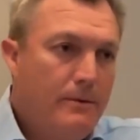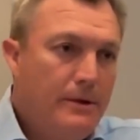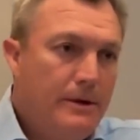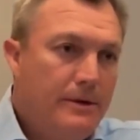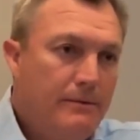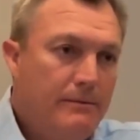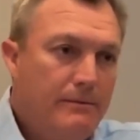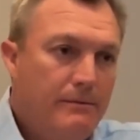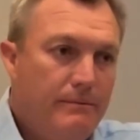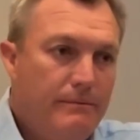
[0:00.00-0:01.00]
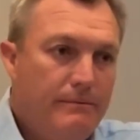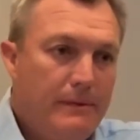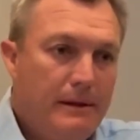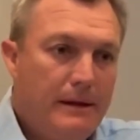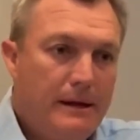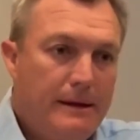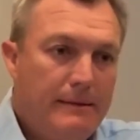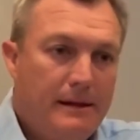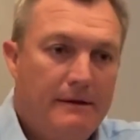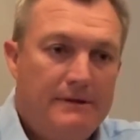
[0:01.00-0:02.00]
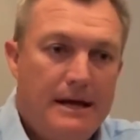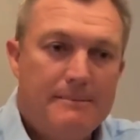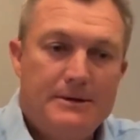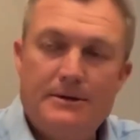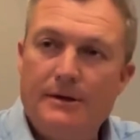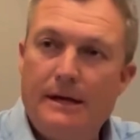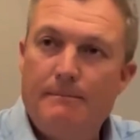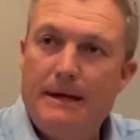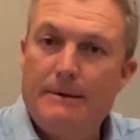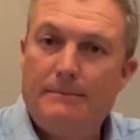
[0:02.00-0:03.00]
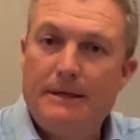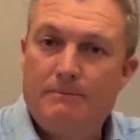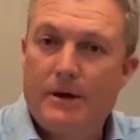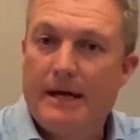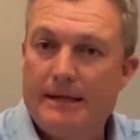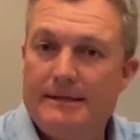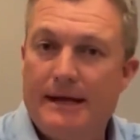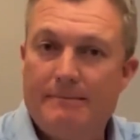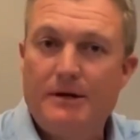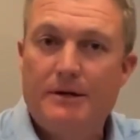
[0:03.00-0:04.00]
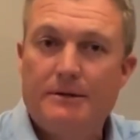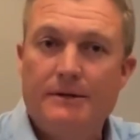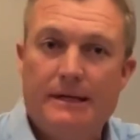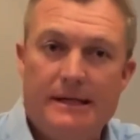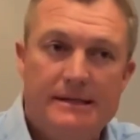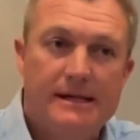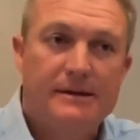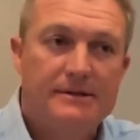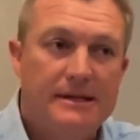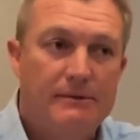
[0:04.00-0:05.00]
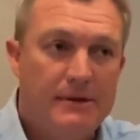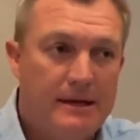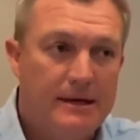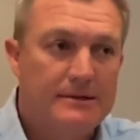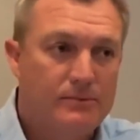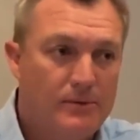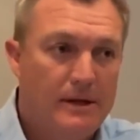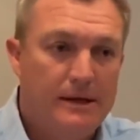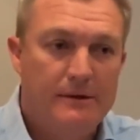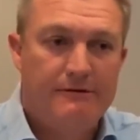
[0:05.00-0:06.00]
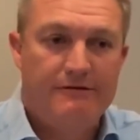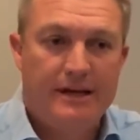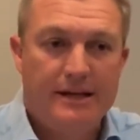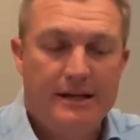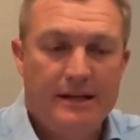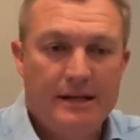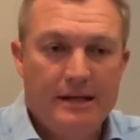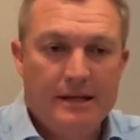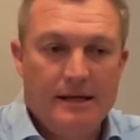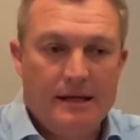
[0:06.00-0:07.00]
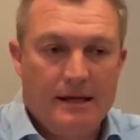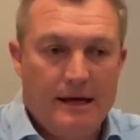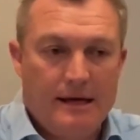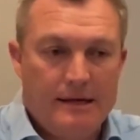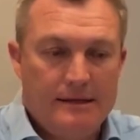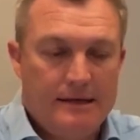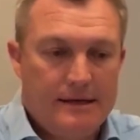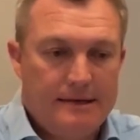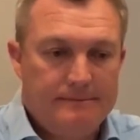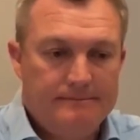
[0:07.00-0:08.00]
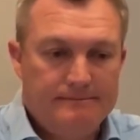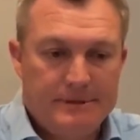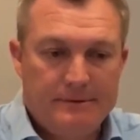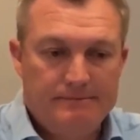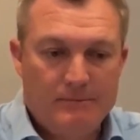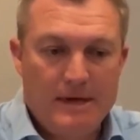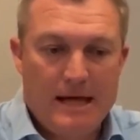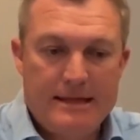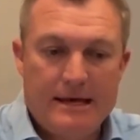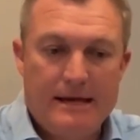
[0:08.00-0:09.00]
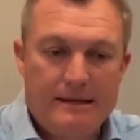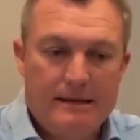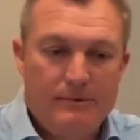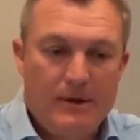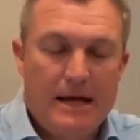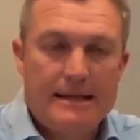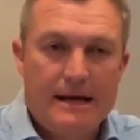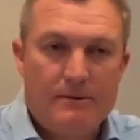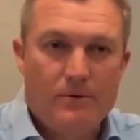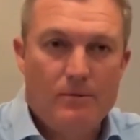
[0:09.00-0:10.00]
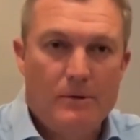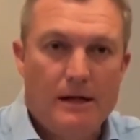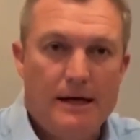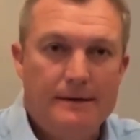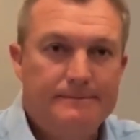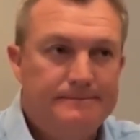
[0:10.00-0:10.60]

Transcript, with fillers: you know, uh, love the opportunity to be able to bring in Sam Darnold and his skill set. We think it's a really good fit. And uh, so we like that. We like that room a lot.